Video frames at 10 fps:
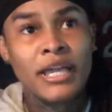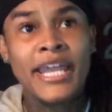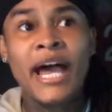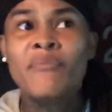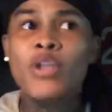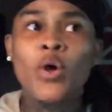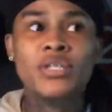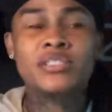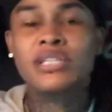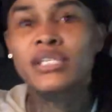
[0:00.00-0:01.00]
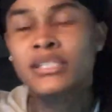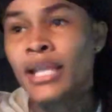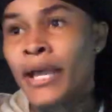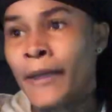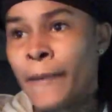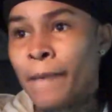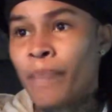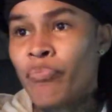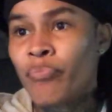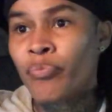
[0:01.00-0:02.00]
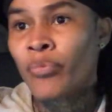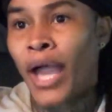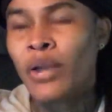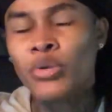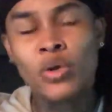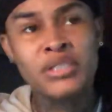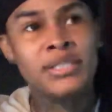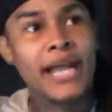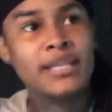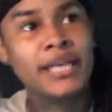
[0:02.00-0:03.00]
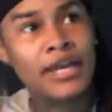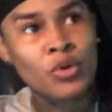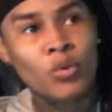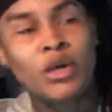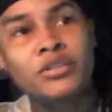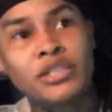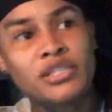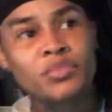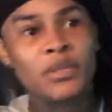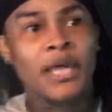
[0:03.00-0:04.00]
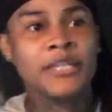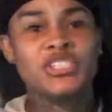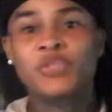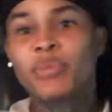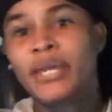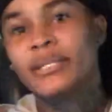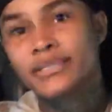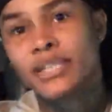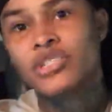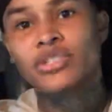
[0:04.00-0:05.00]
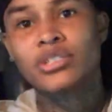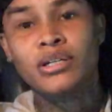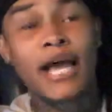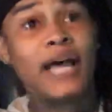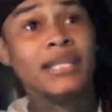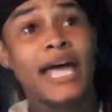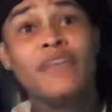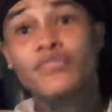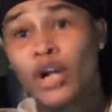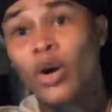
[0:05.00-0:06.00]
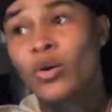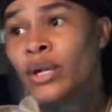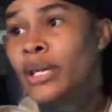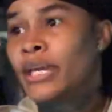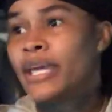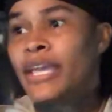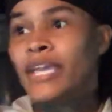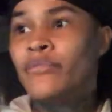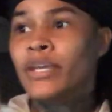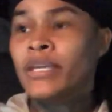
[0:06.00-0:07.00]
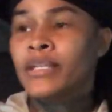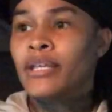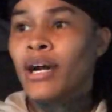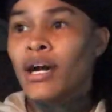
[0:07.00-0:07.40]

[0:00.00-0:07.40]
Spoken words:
And I've noticed this, I don't know exactly how to word this, but, just paying attention to how life go, even